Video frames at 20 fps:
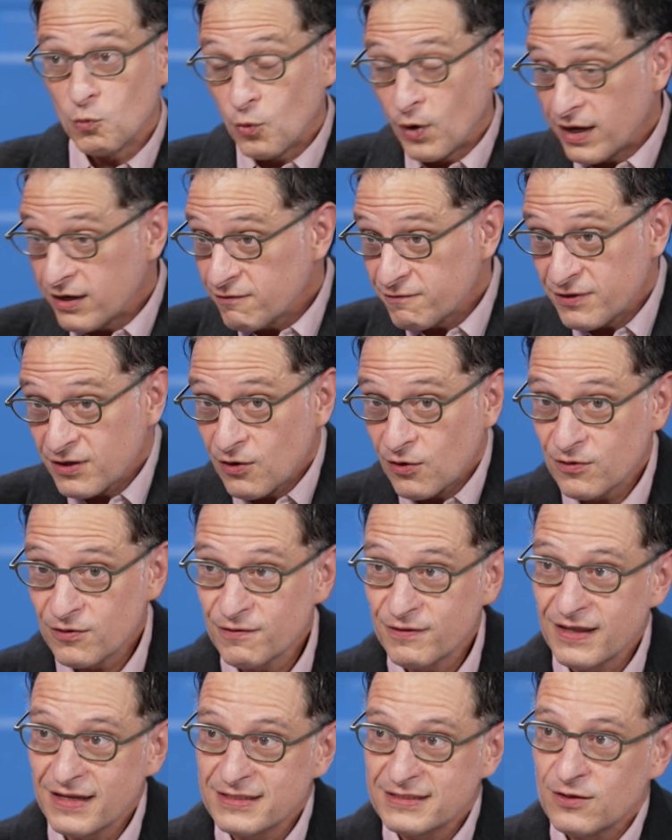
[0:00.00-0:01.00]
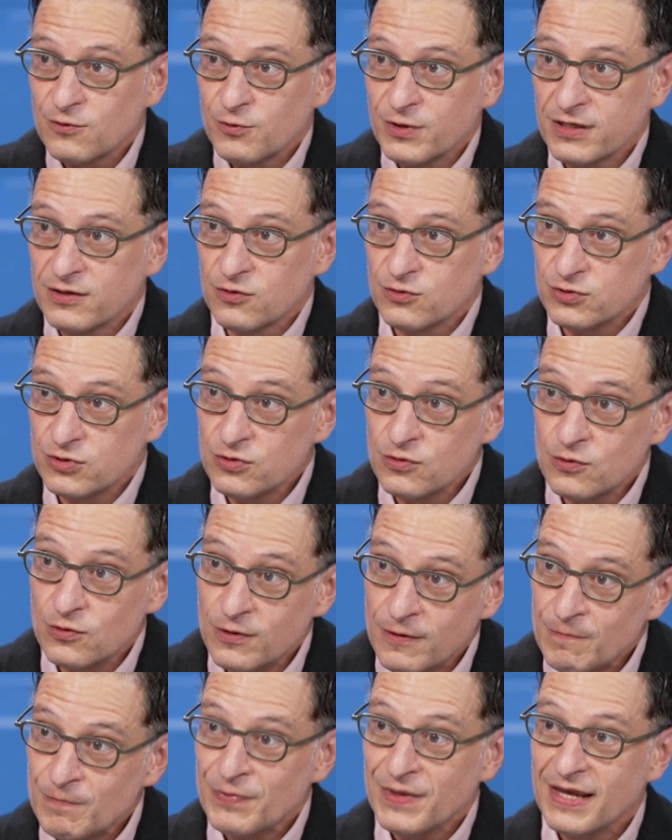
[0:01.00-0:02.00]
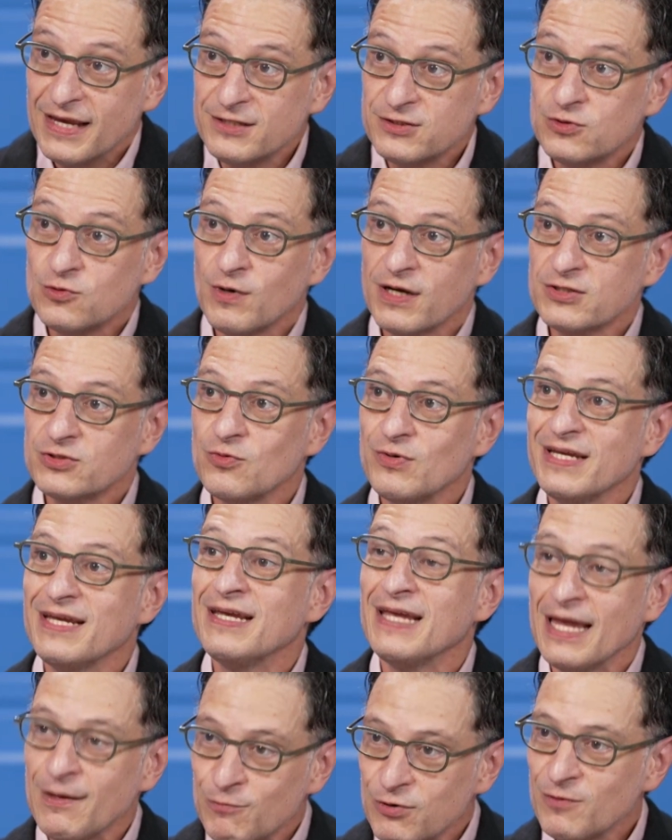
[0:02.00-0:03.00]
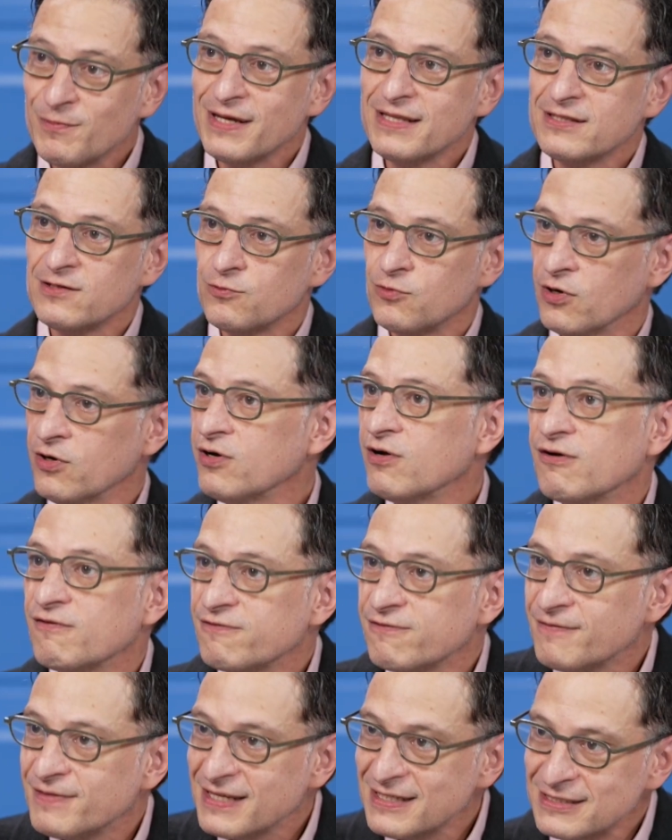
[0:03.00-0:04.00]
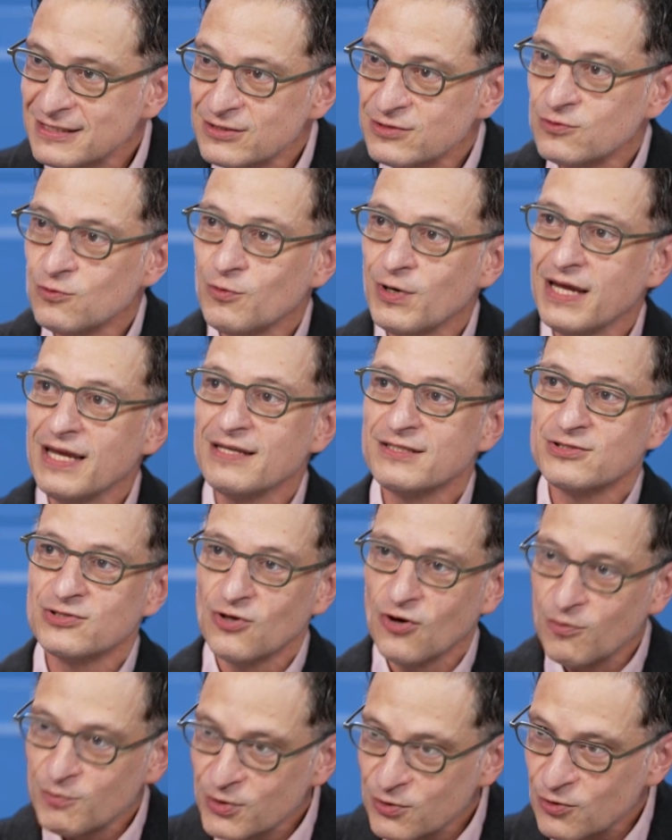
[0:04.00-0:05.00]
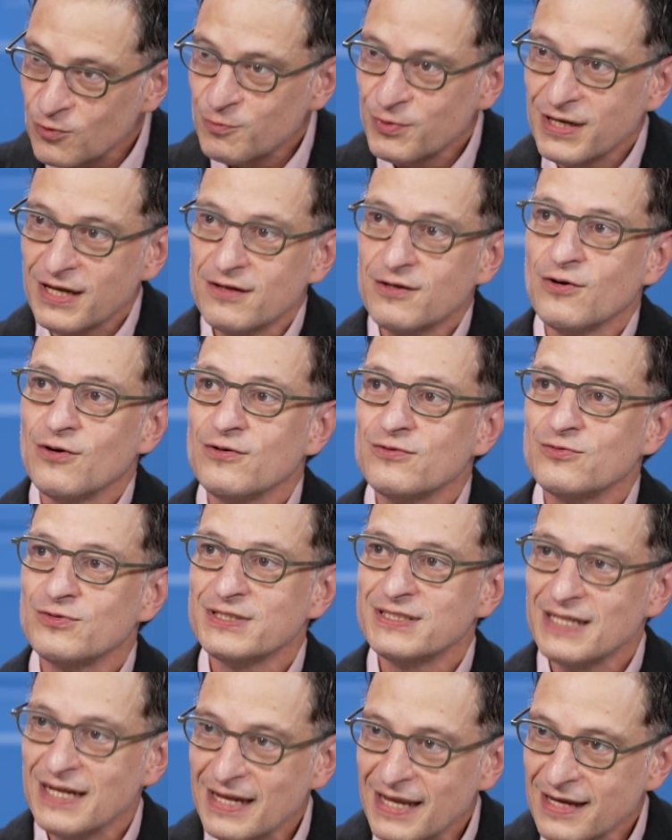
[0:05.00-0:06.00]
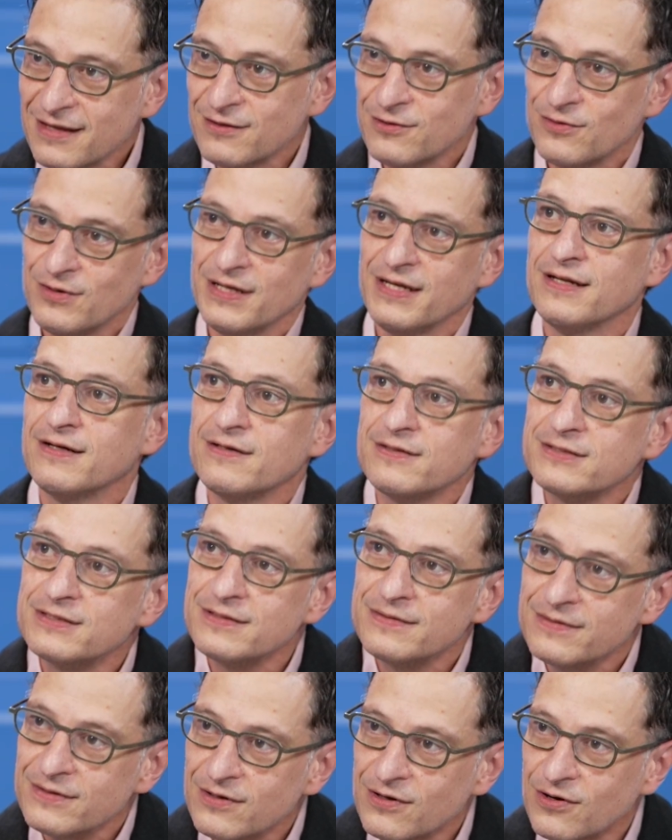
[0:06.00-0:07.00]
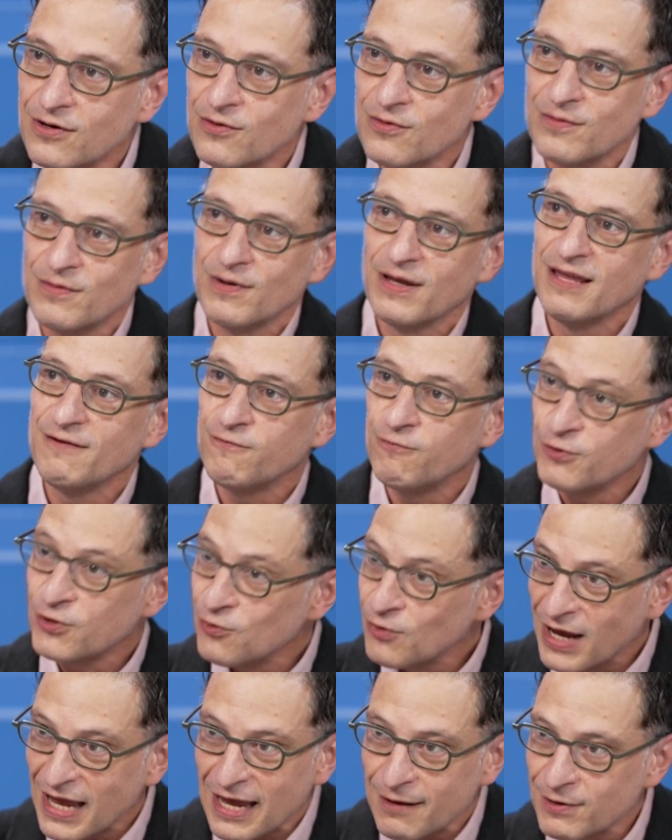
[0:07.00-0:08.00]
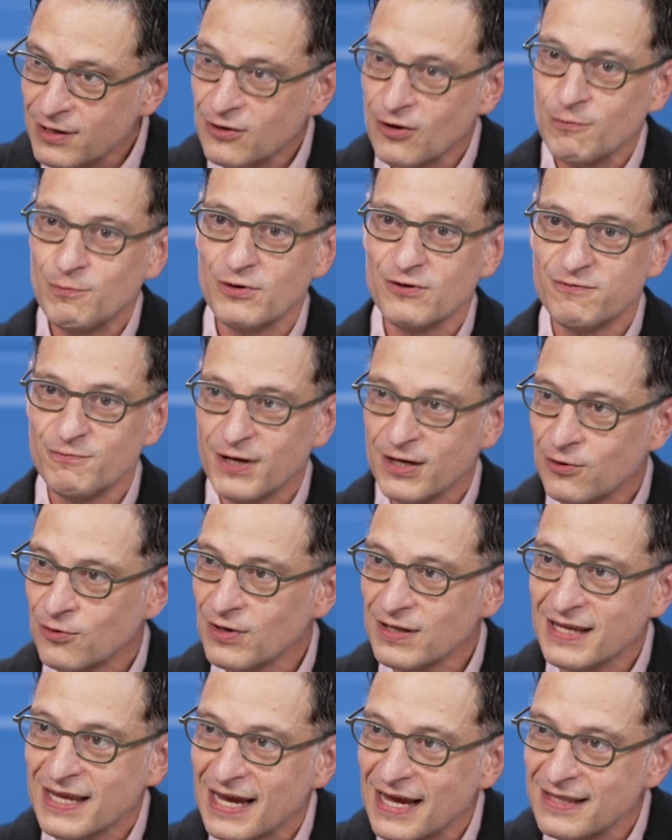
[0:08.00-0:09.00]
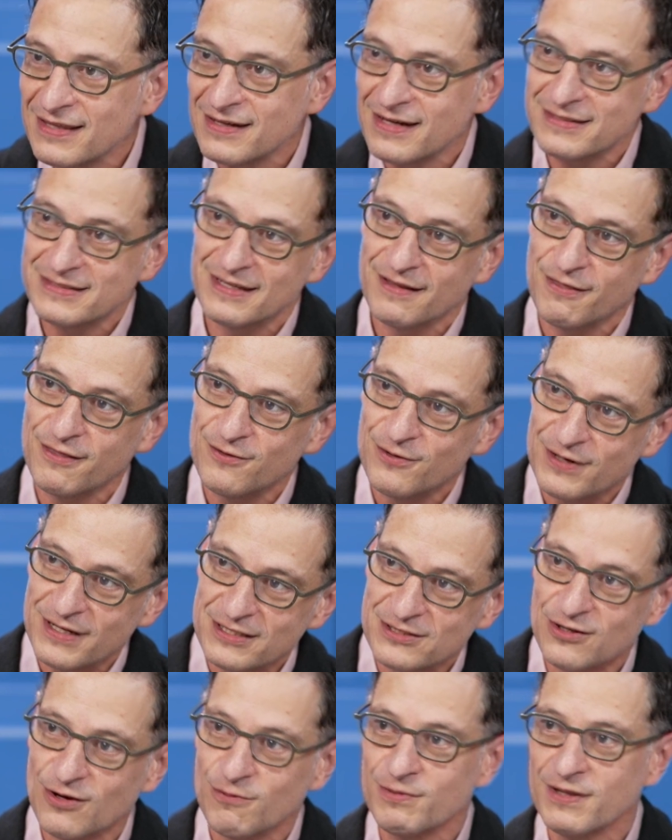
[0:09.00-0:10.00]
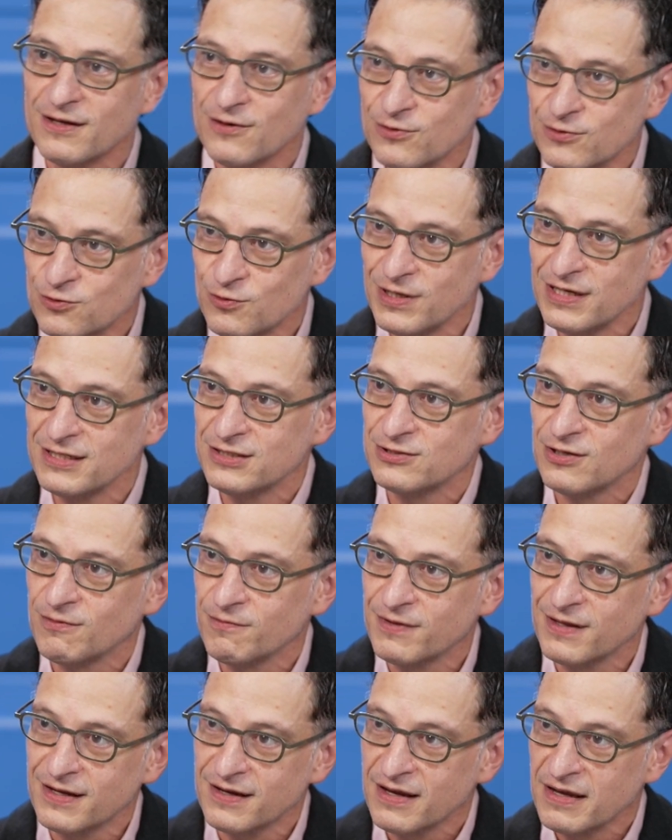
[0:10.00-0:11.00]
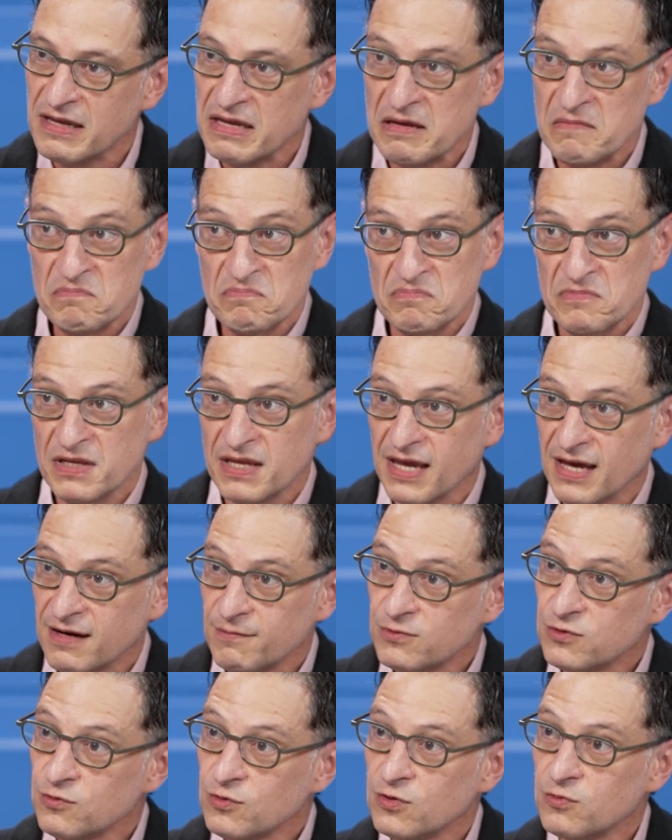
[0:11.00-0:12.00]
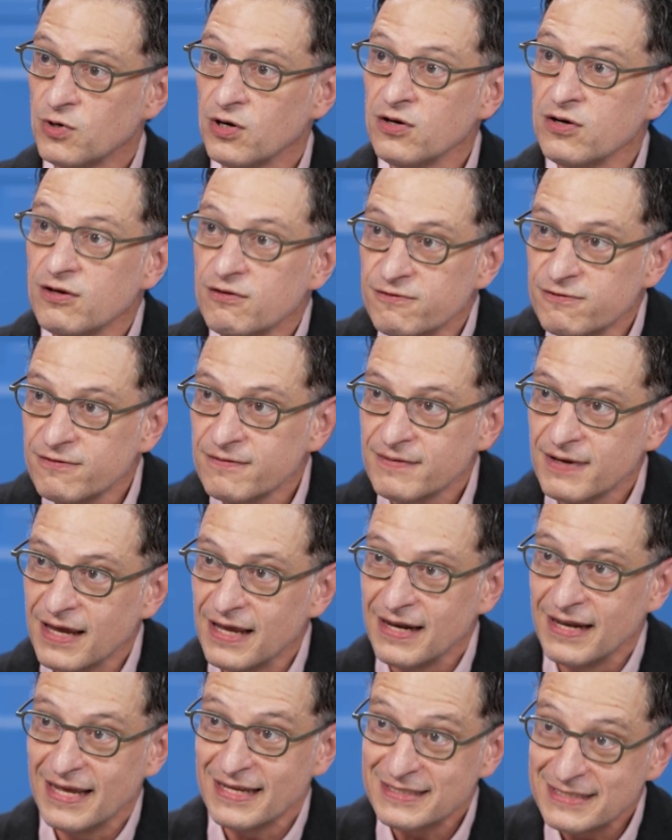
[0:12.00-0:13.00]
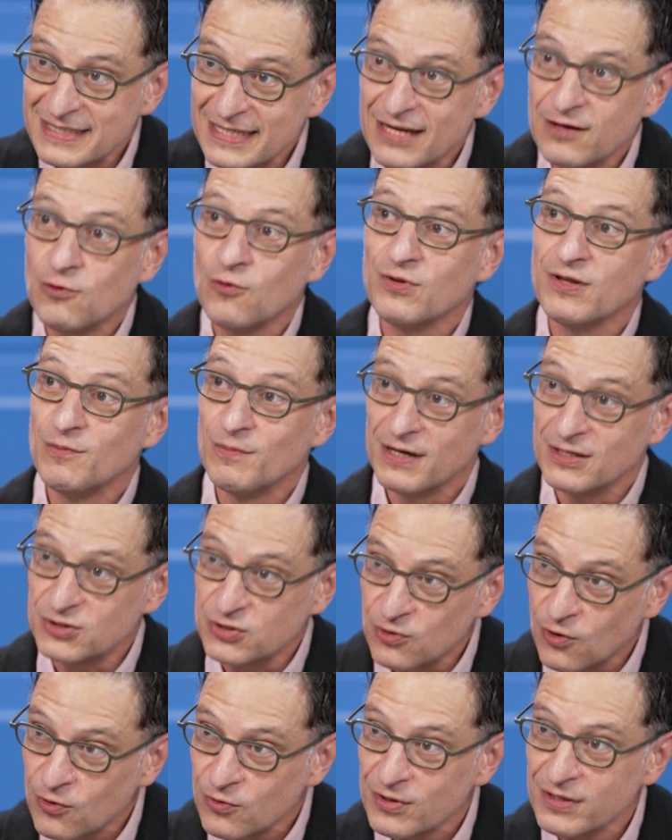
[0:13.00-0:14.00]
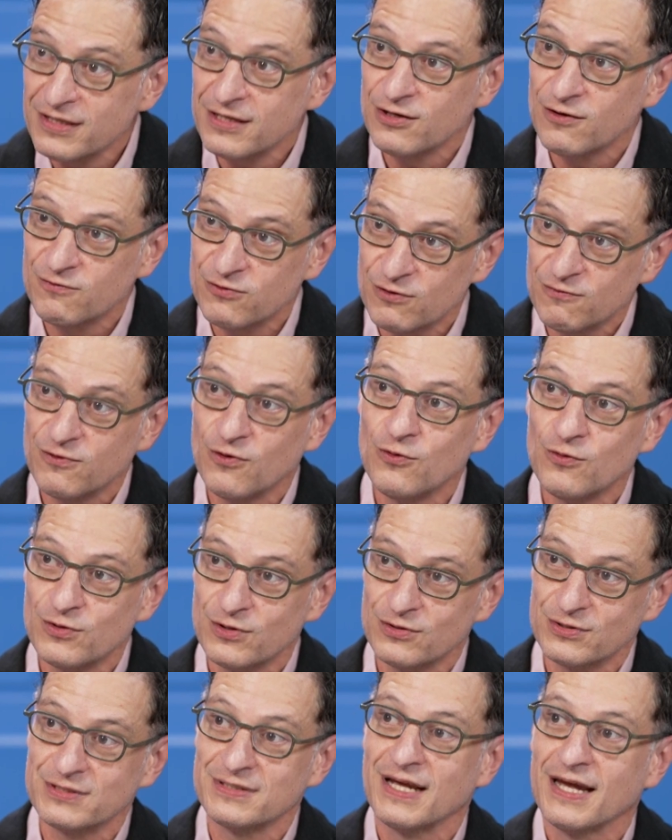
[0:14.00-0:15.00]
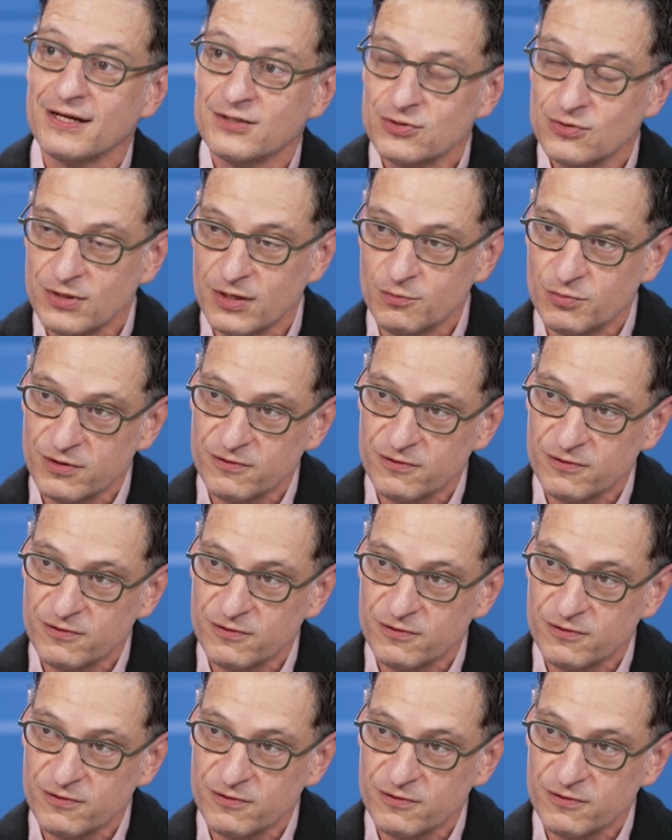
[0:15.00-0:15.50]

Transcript: one of the other things that we could do is to actually implement a runoff. This is the way some European countries elect their leaders. If you have a couple of mayoral candidates at 30-something or 20-something, get them to a runoff, and let's see who the majority of the voters actually